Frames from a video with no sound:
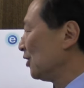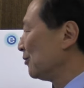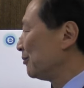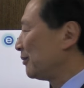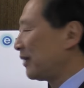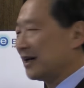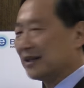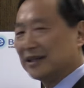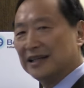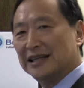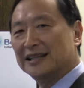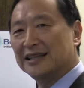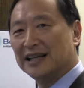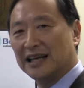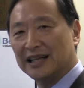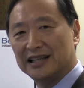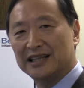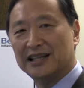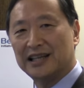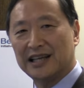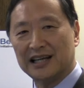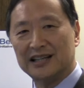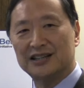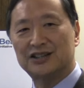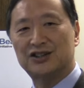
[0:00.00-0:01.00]
but in any
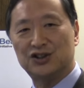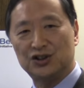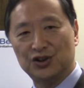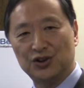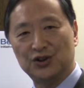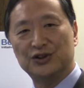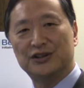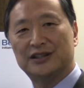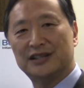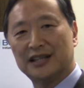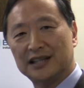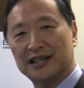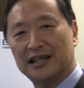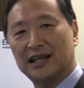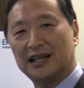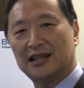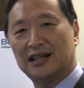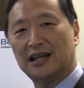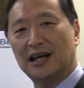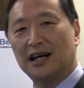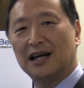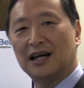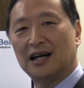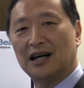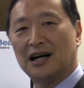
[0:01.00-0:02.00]
case, using
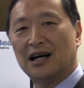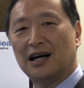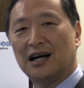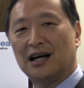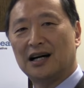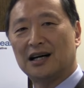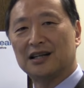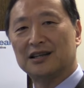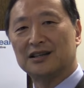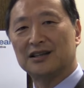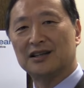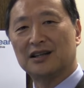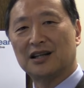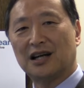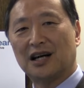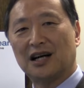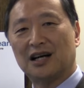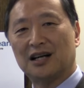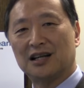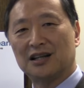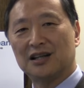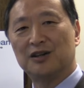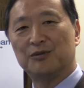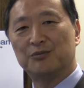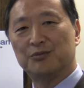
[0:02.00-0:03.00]
it um,
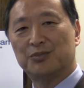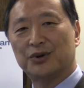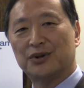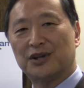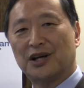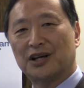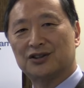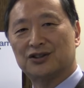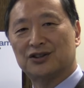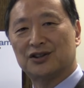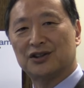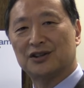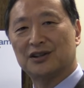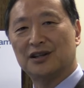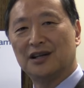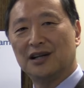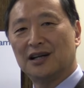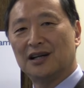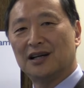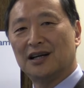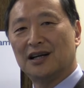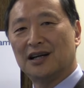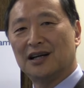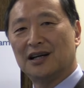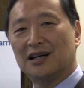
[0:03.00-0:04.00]
uh, in production
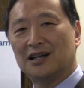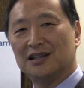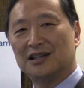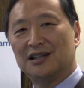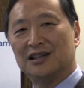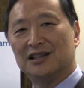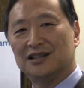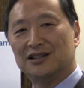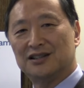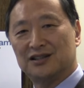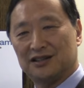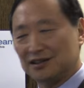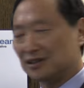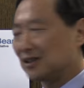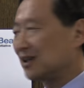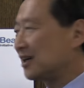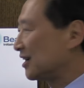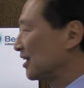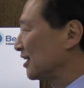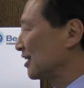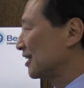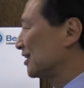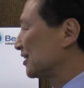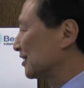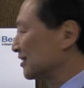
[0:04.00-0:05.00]
uh, is,
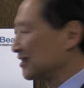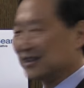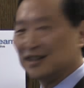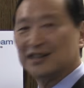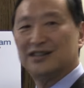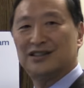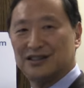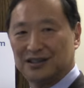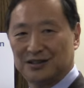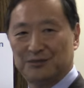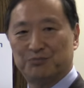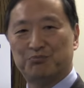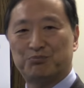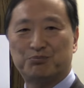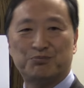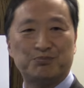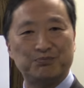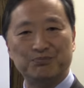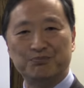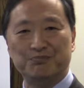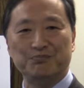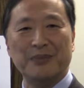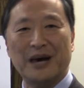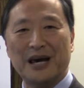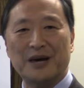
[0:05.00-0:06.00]
uh, is
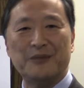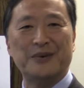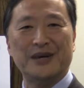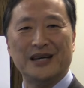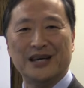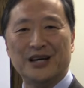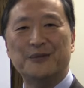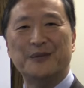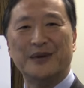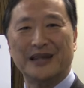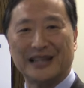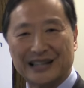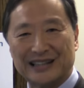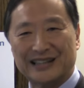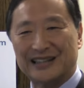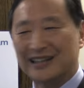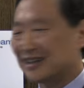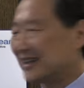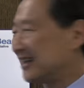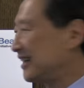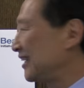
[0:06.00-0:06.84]
may be imminent.